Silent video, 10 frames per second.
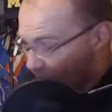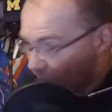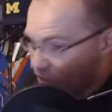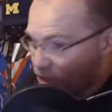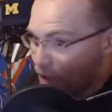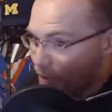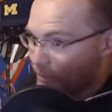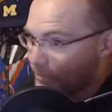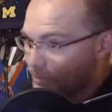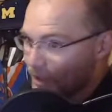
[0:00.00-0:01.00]
show.
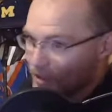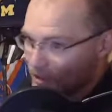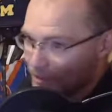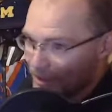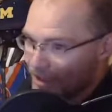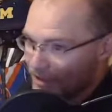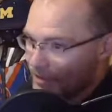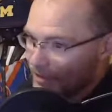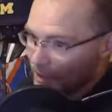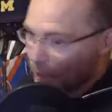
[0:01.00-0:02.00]
So please
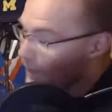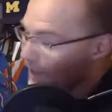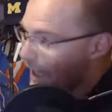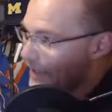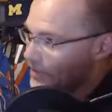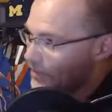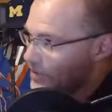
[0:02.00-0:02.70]
go into iTunes,